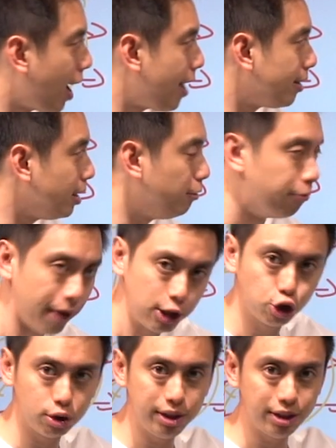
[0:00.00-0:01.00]
that
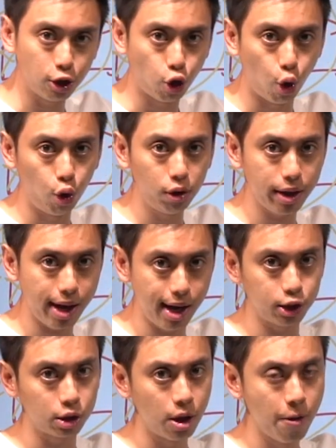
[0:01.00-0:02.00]
eventually the goal
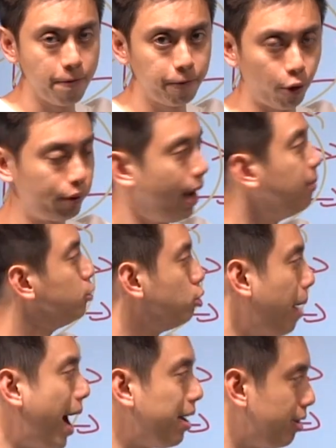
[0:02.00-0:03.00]
is for them to
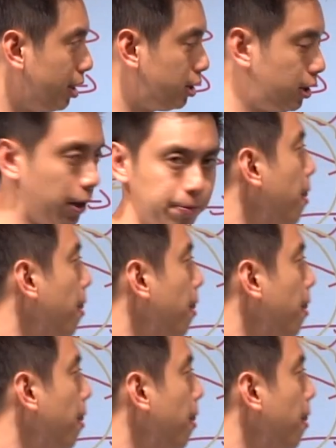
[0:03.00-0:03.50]
buy this thing.